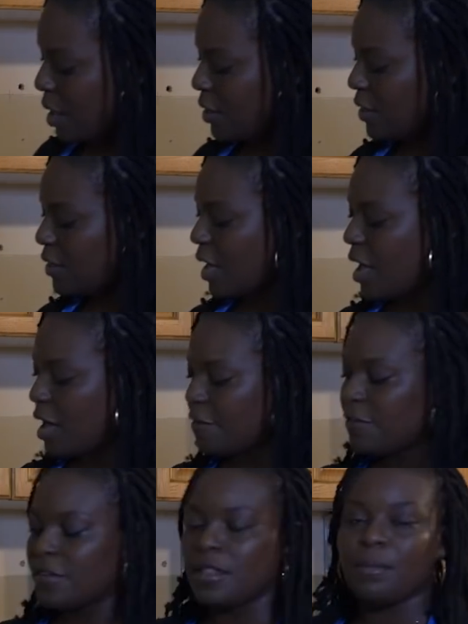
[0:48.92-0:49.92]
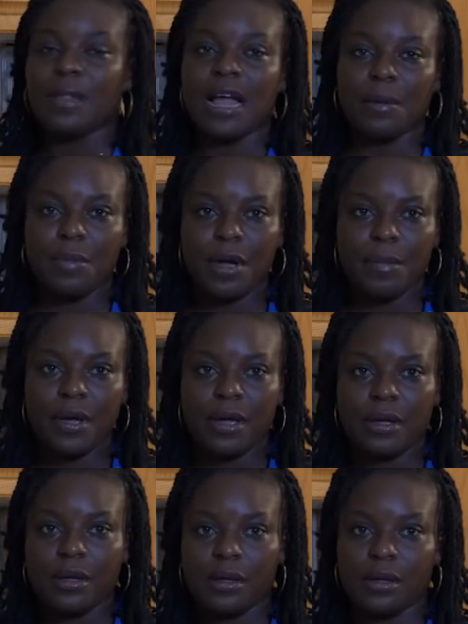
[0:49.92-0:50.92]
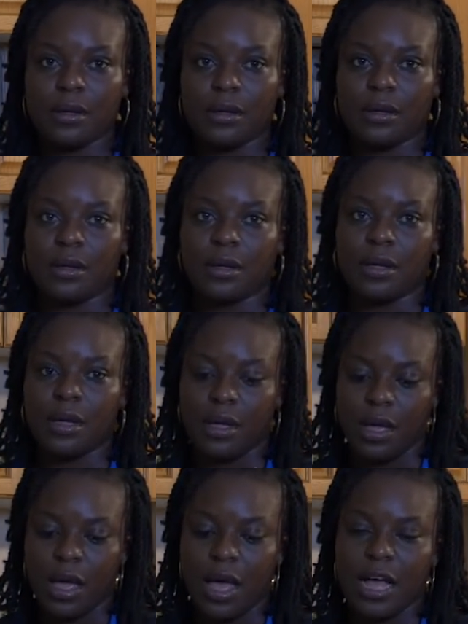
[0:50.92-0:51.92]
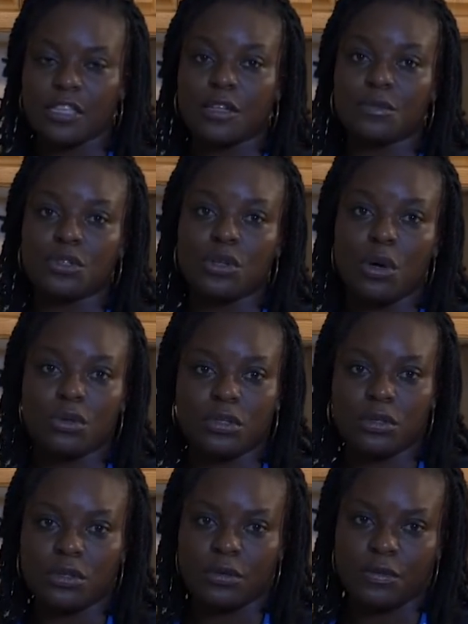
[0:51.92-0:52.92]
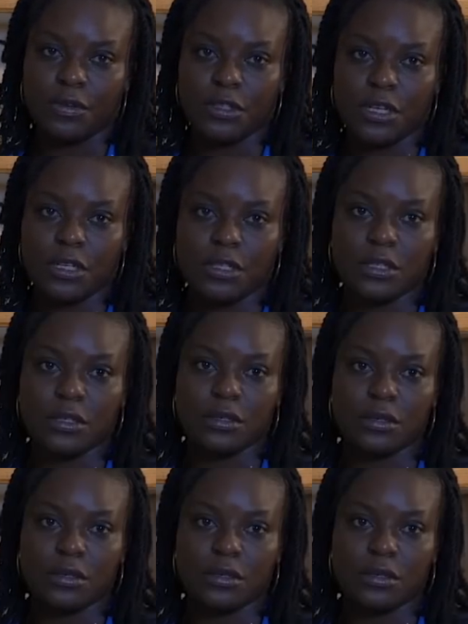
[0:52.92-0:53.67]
Then I have the black pepper and some salt for taste.